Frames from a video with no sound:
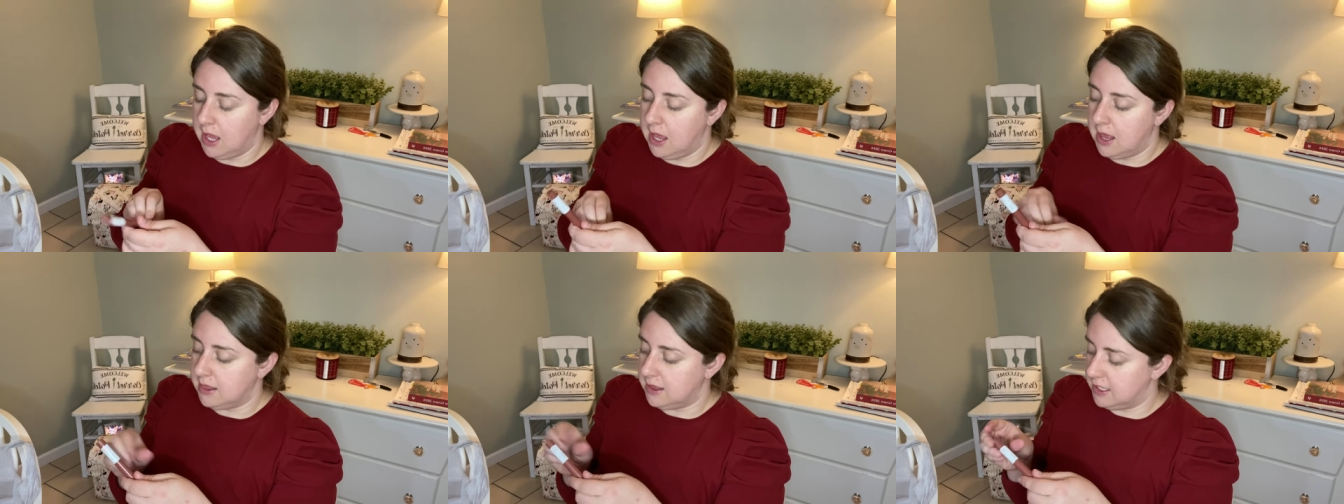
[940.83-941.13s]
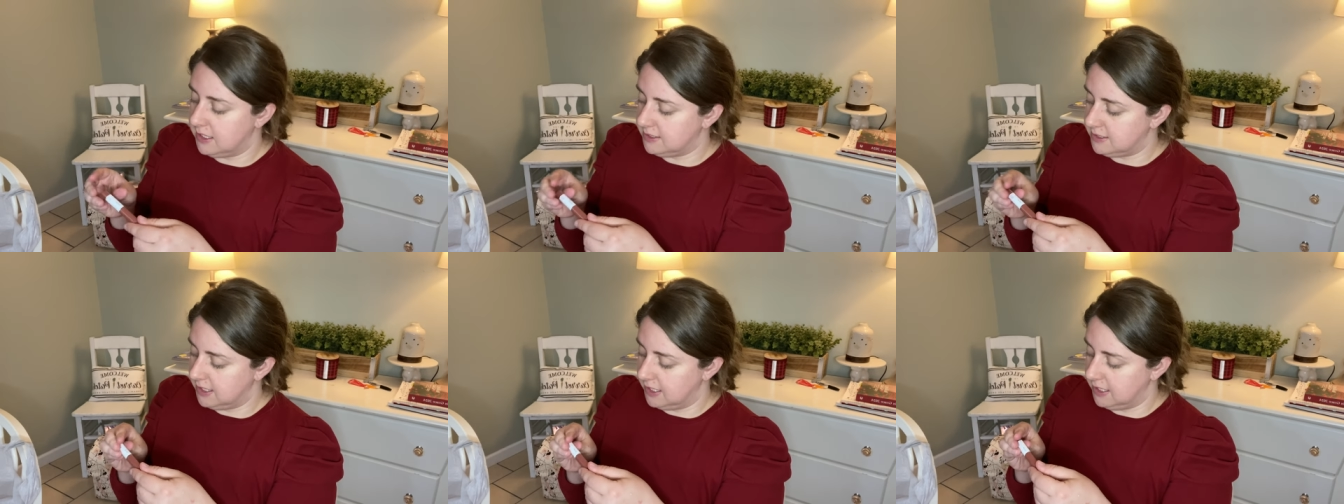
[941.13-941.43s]

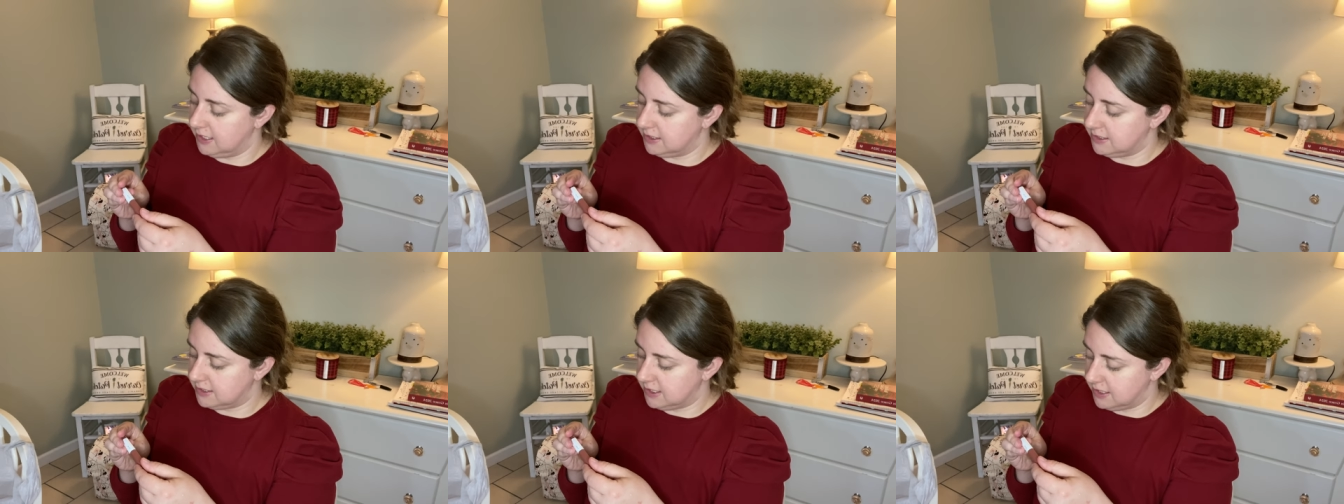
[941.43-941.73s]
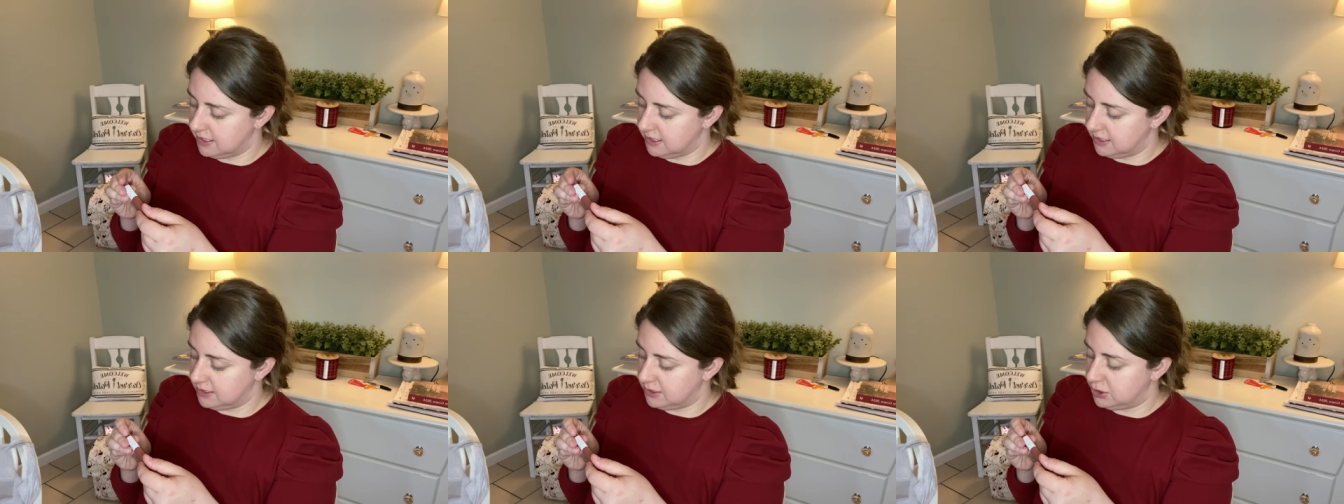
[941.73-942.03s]
This is
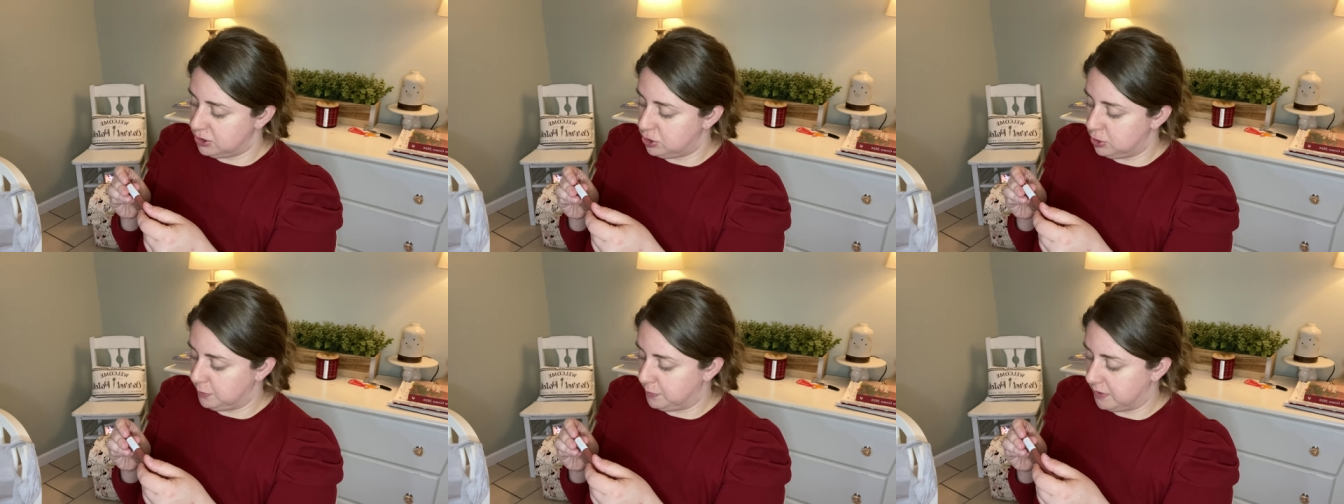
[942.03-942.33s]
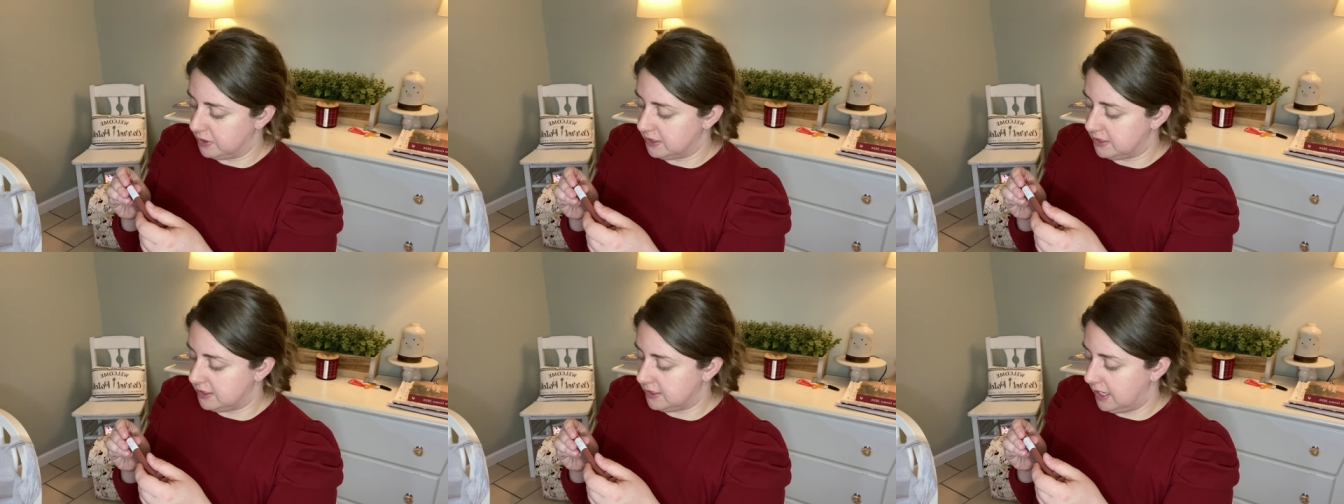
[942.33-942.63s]
the
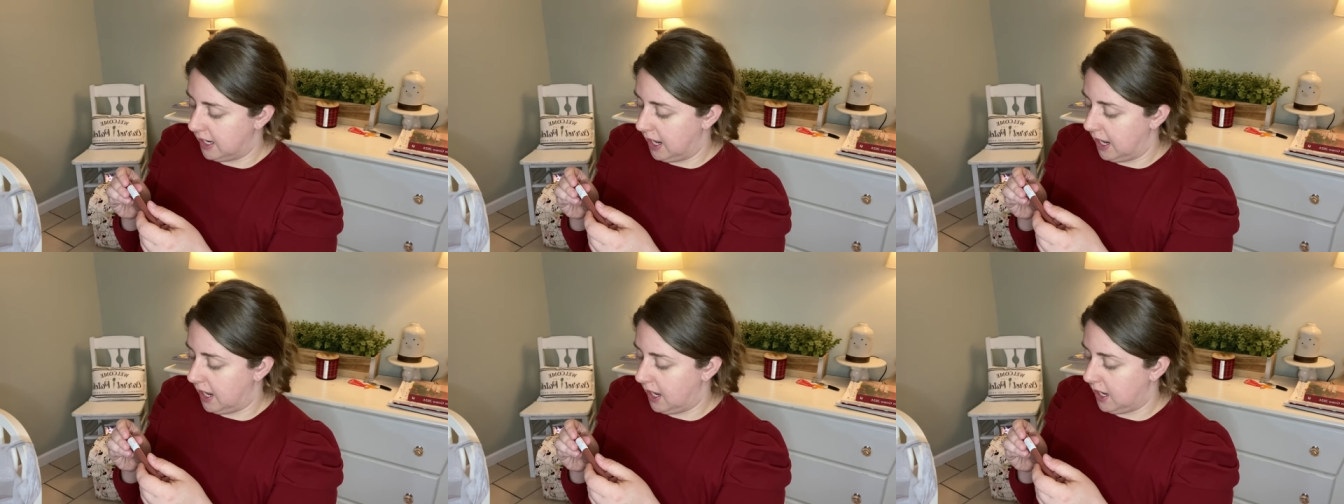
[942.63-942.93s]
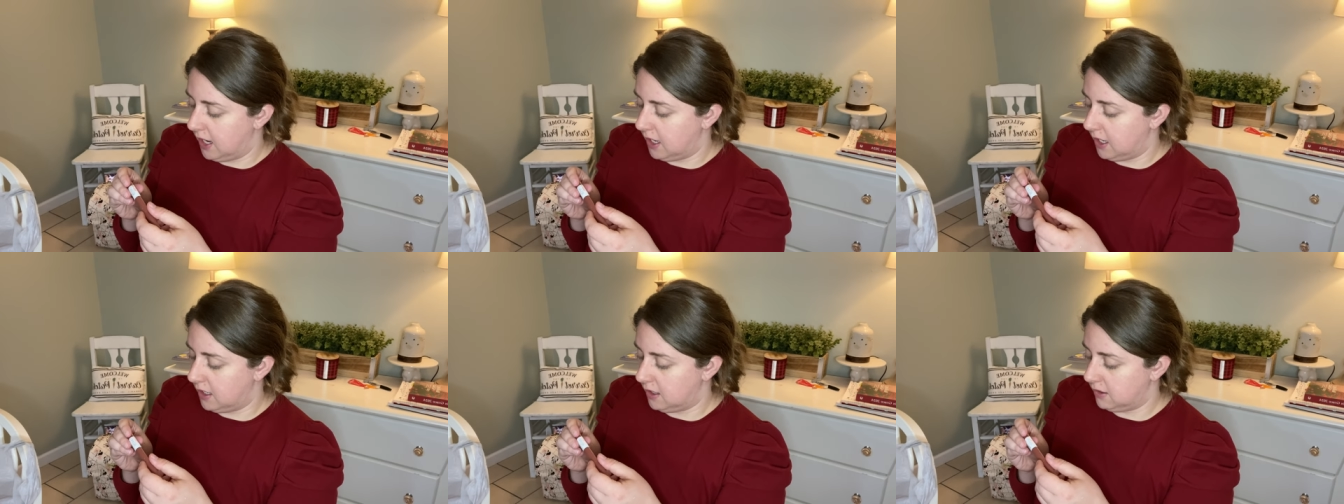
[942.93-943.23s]

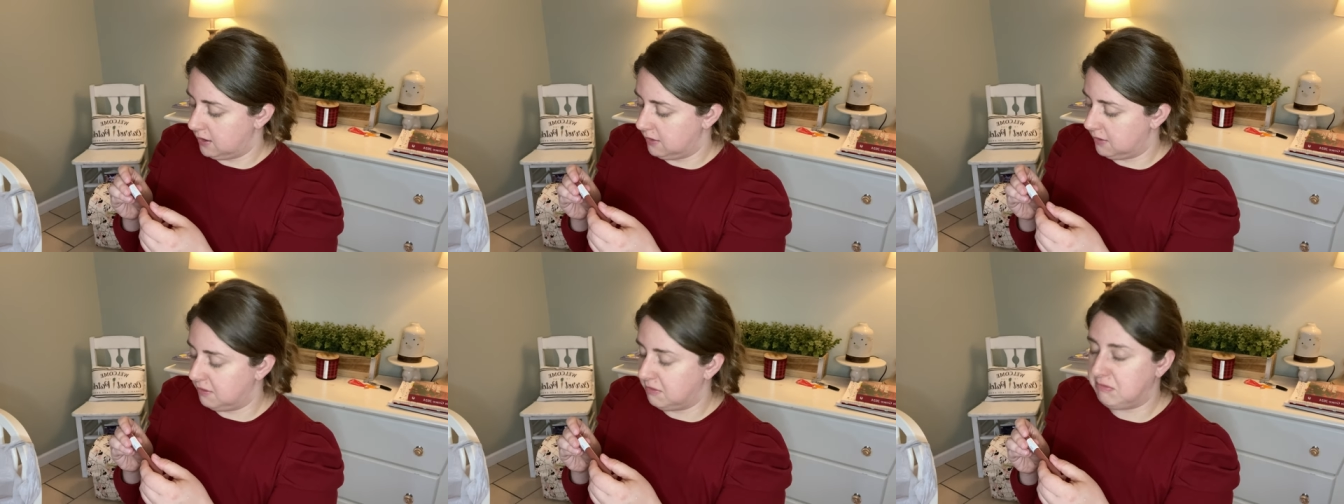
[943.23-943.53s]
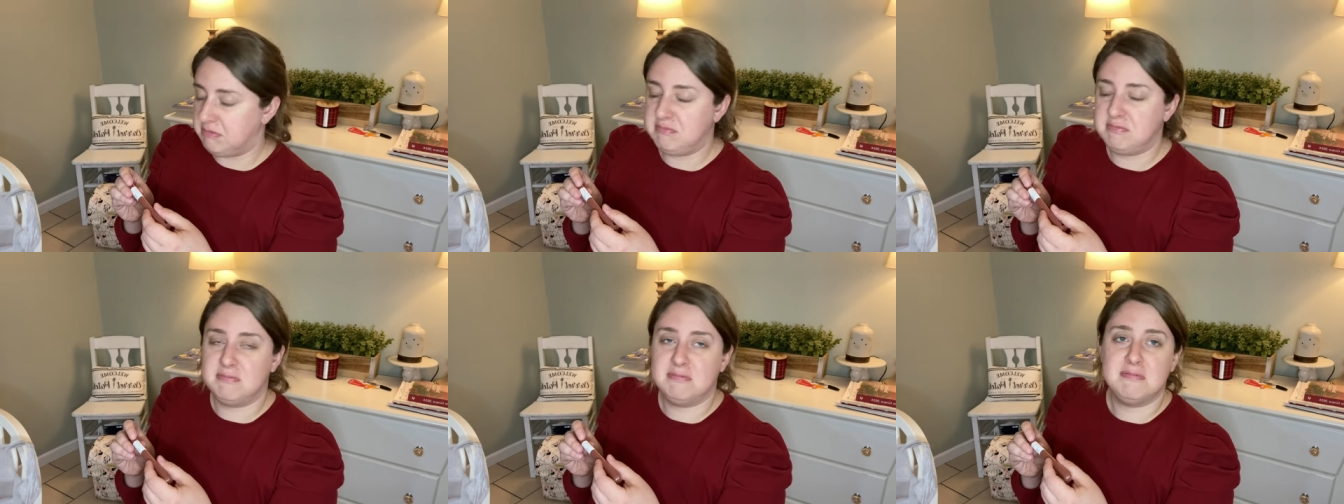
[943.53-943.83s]
Superstay,
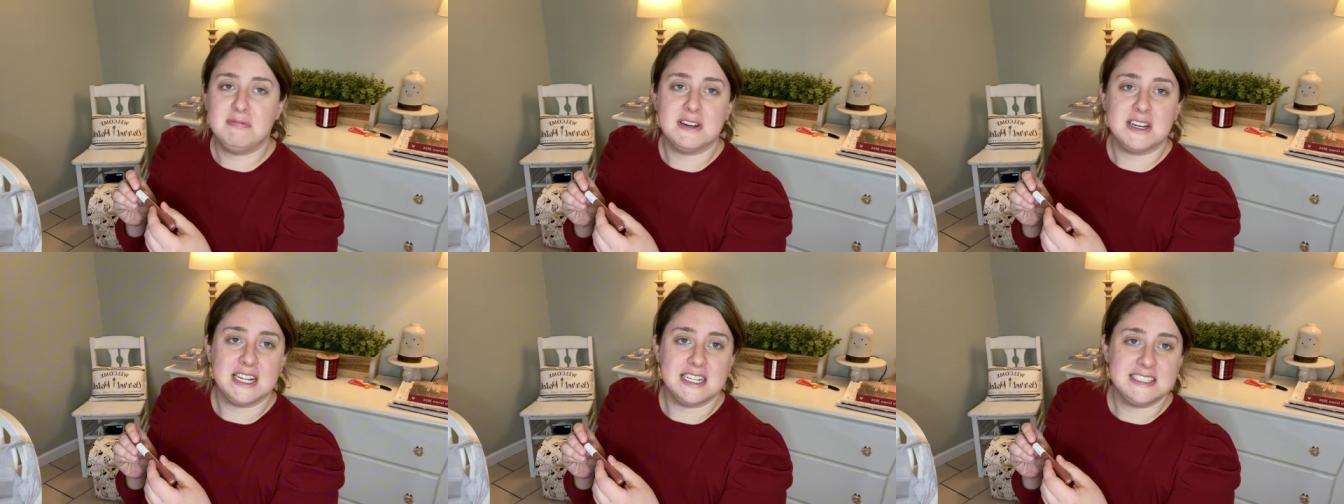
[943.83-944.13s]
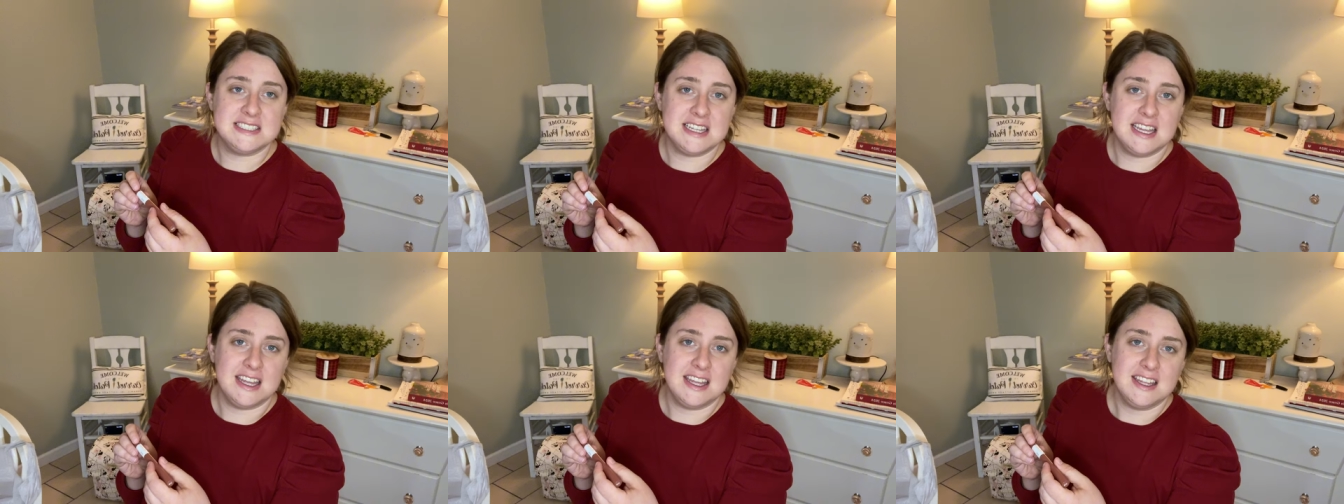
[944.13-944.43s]
what did I
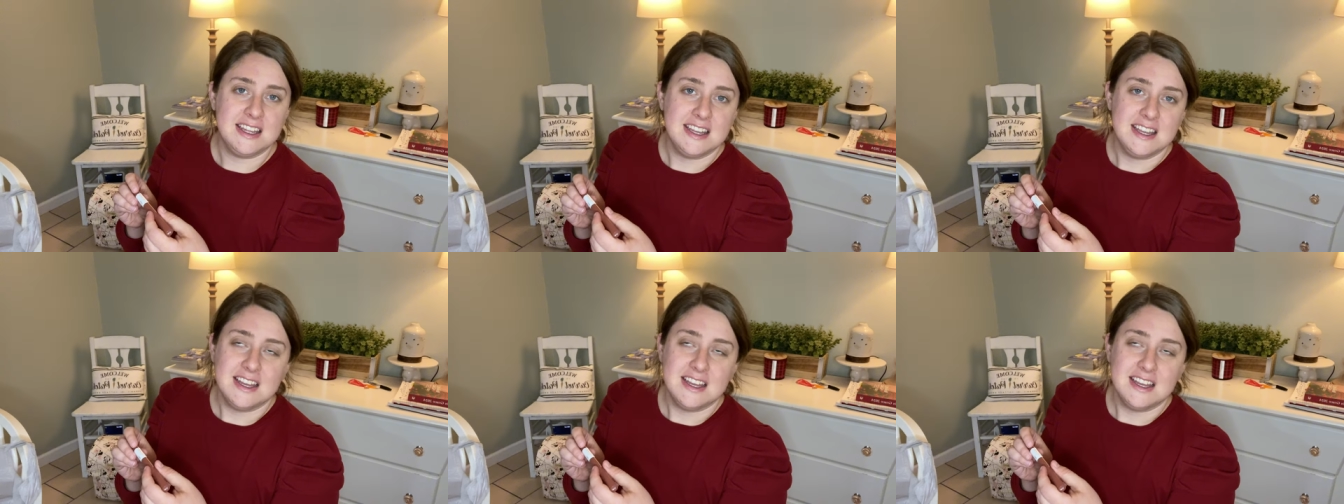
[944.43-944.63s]
say?